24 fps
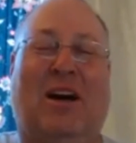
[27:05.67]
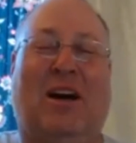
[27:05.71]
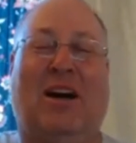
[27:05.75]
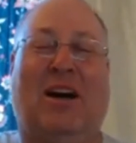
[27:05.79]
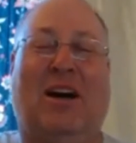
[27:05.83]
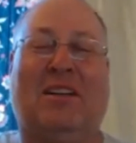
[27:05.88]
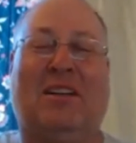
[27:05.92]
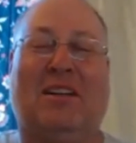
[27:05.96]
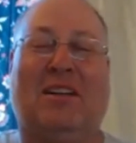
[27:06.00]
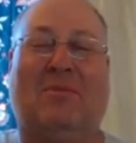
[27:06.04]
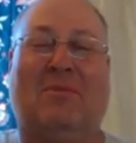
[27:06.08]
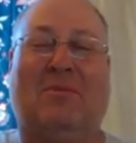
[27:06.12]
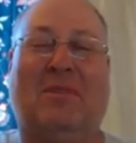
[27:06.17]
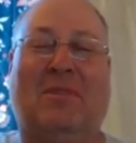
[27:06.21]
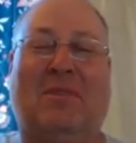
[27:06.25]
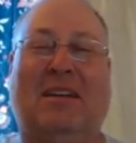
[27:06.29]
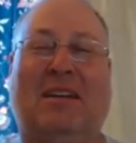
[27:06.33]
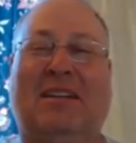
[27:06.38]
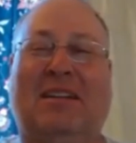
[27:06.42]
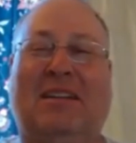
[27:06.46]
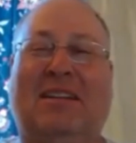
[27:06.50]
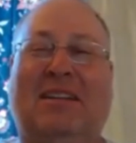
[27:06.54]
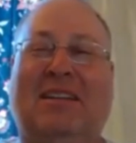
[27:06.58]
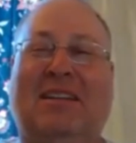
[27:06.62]
17
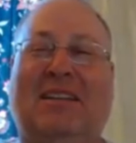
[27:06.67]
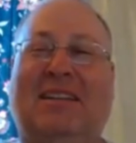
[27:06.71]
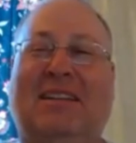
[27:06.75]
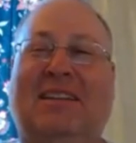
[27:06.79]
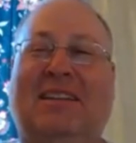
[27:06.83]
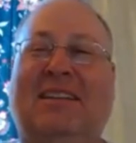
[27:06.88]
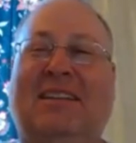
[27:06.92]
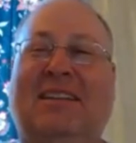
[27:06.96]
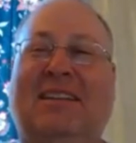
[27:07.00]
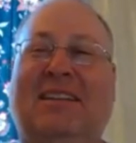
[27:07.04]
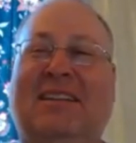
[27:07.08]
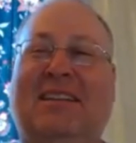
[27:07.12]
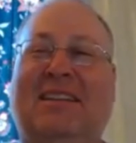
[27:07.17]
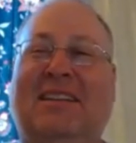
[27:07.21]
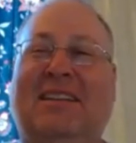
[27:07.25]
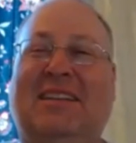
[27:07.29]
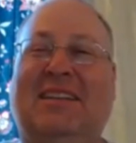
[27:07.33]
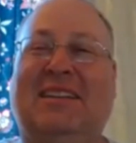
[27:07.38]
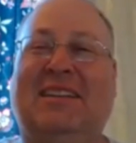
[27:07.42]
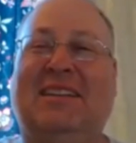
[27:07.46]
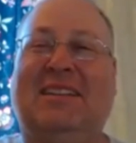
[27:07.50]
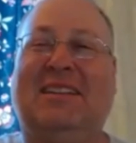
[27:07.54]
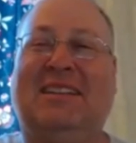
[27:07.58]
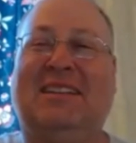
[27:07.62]
hour days. No.
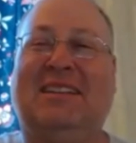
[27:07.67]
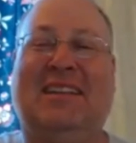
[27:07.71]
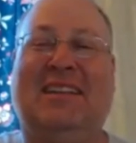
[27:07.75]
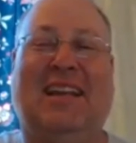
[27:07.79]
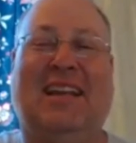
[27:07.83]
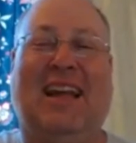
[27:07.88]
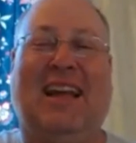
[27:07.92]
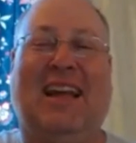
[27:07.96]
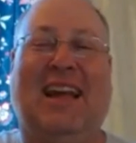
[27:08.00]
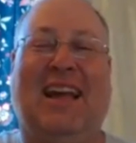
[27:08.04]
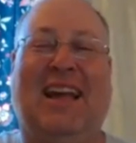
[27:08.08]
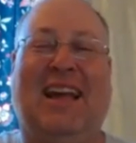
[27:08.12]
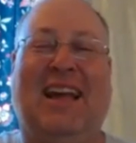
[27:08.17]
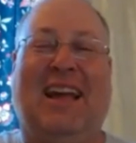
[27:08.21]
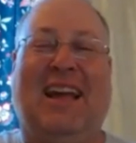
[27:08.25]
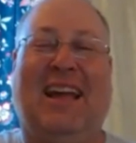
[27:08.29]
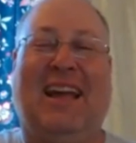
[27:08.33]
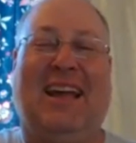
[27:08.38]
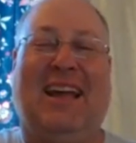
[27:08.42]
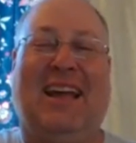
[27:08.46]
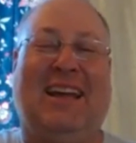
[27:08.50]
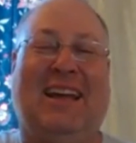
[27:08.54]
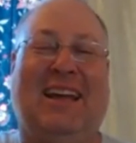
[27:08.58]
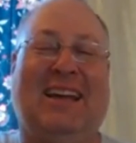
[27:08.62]
Yay.
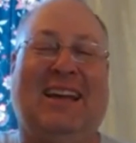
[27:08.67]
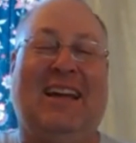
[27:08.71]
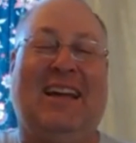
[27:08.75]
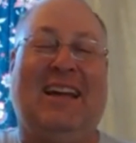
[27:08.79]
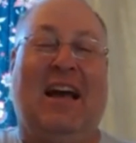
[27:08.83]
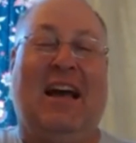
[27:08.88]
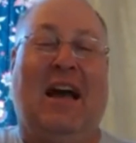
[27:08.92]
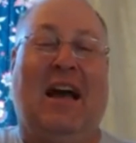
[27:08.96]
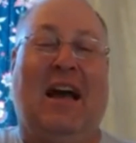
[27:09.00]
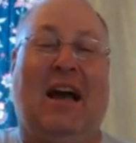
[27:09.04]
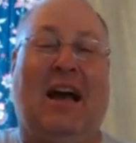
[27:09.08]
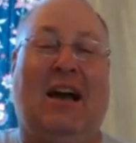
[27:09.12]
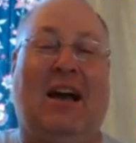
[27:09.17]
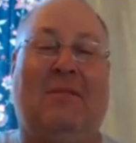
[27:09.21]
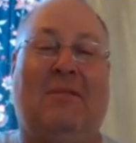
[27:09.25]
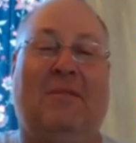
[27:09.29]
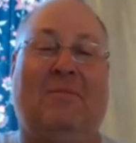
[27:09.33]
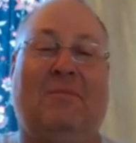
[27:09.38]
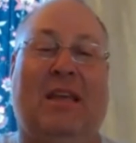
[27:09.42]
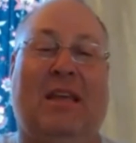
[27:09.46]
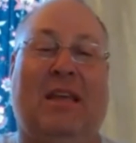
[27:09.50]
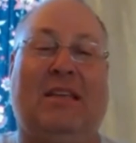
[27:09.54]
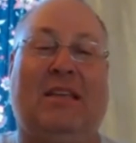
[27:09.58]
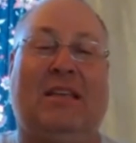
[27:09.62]
Wow. Um, he
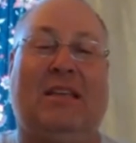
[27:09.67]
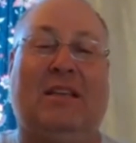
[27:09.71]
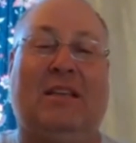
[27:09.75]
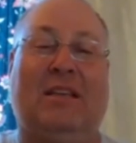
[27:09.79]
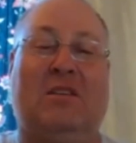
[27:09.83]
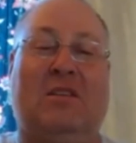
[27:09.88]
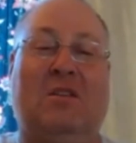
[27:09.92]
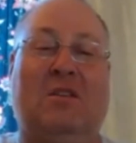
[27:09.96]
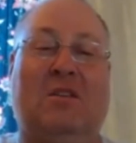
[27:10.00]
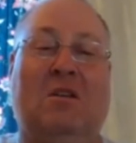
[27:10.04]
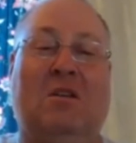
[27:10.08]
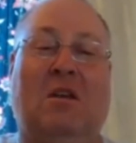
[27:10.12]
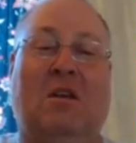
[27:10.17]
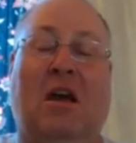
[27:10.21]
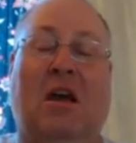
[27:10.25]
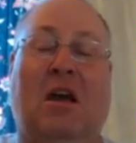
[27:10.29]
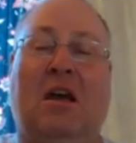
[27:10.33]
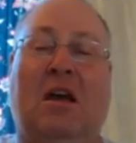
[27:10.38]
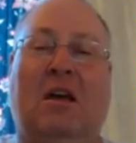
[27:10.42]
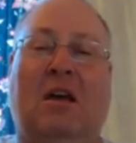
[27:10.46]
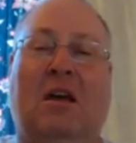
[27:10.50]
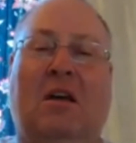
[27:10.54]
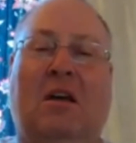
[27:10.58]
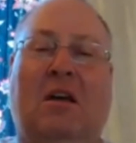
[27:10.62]
says, uh,
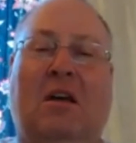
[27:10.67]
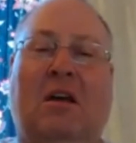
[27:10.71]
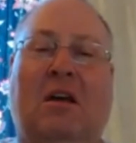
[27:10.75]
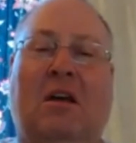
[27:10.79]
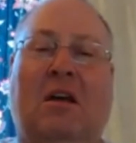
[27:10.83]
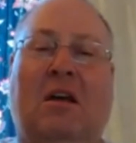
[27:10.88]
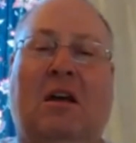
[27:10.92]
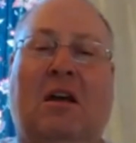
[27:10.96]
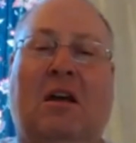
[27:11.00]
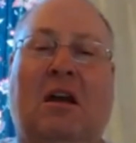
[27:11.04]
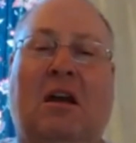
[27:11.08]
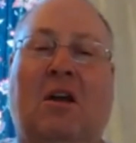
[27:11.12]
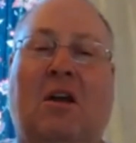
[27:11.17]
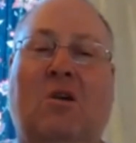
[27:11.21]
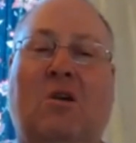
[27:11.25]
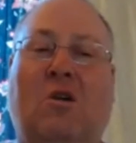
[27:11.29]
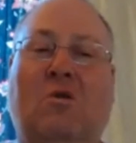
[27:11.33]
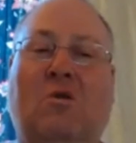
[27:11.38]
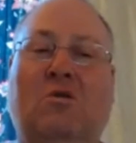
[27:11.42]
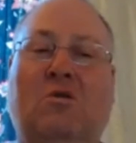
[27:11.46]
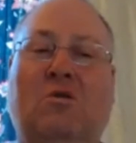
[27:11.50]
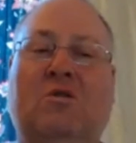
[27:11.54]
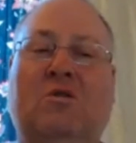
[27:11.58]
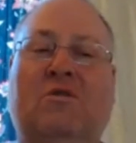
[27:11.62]
Who's
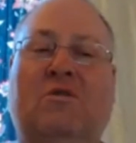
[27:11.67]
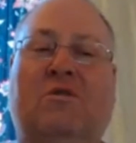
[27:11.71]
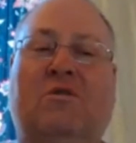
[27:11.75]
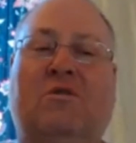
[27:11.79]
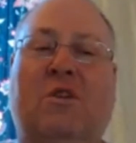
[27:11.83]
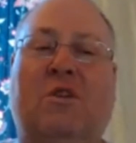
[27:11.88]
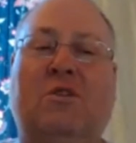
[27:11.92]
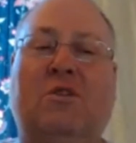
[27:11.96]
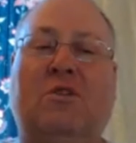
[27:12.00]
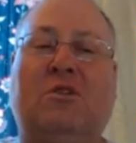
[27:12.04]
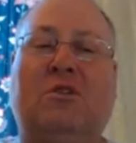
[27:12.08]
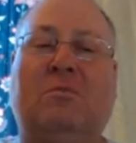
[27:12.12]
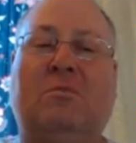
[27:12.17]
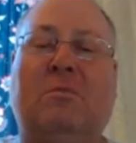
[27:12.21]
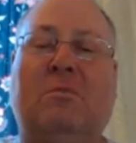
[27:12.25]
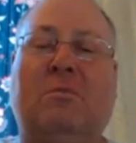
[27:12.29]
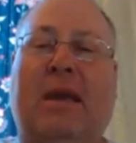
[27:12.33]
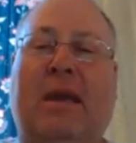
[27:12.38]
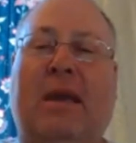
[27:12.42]
first mate